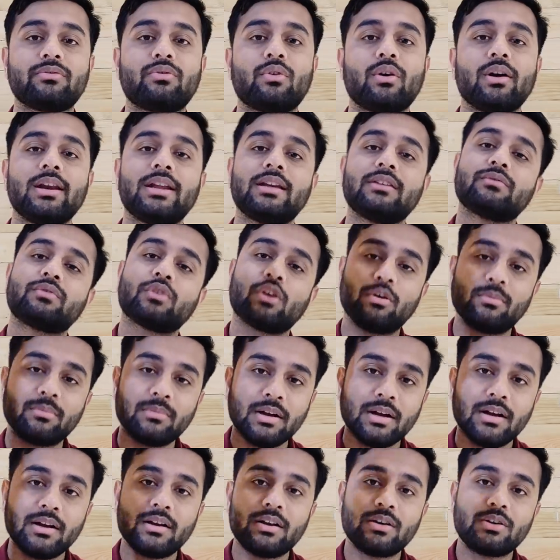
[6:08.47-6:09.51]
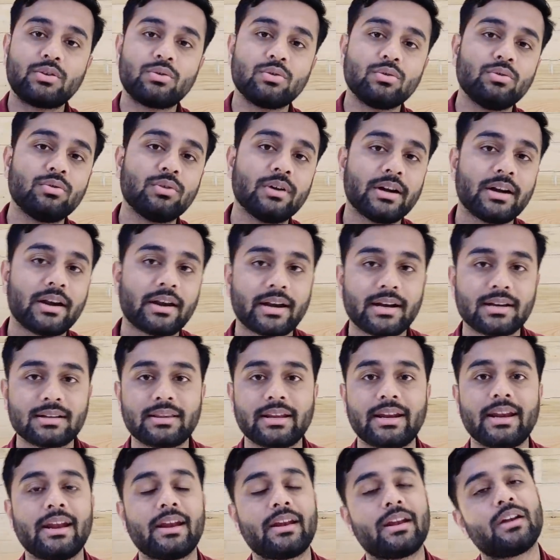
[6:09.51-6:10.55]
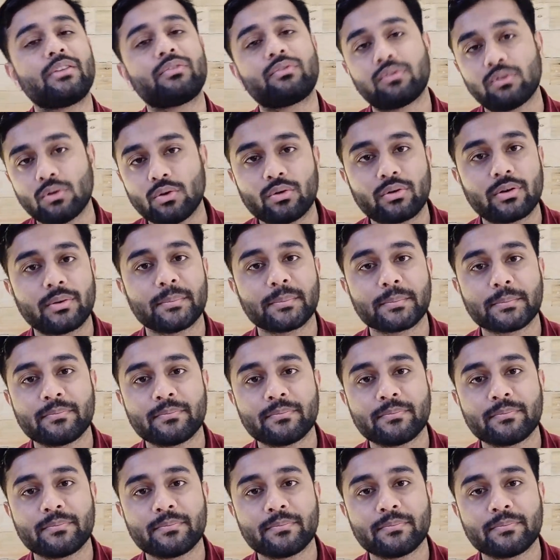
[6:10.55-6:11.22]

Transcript: falling from 200, 300 floor.